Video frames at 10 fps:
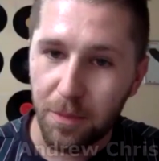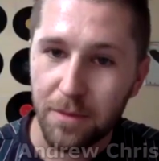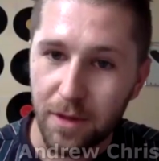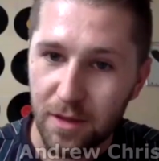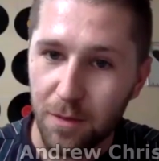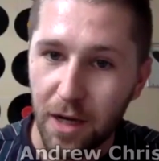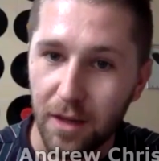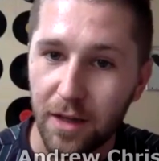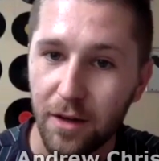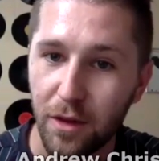the
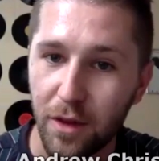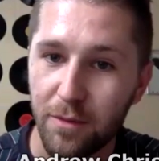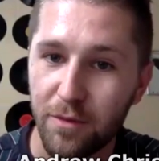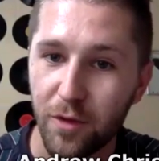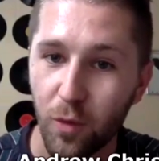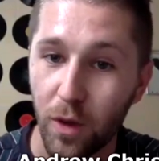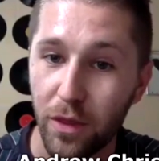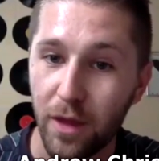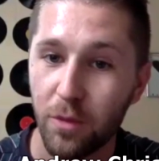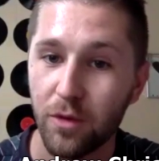spotlight on them for what
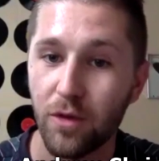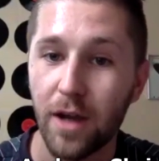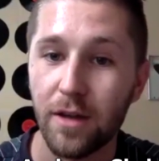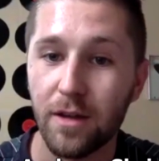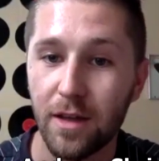they would write